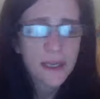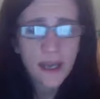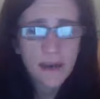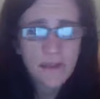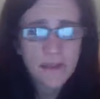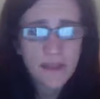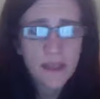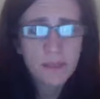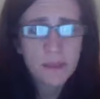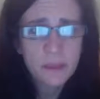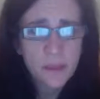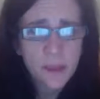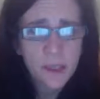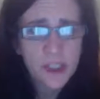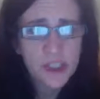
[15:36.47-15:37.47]
Out of the
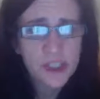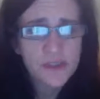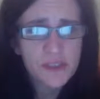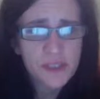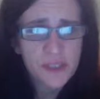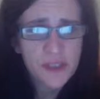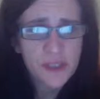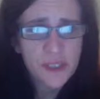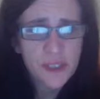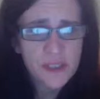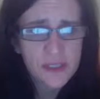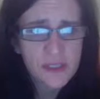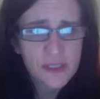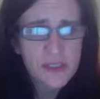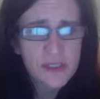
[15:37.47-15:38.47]
proportion of
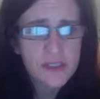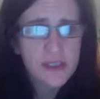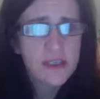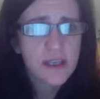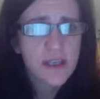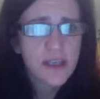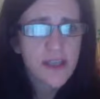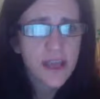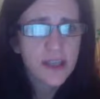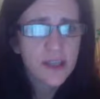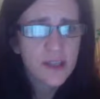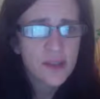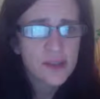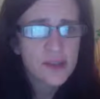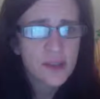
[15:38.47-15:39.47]
students that use
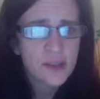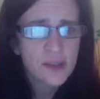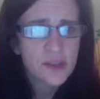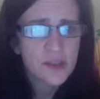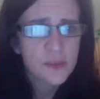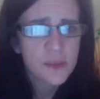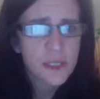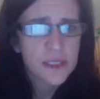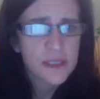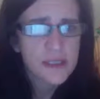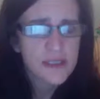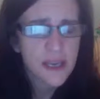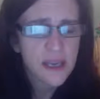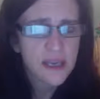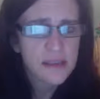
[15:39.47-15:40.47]
social media
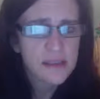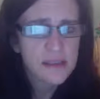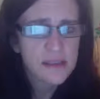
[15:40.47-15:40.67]
sites.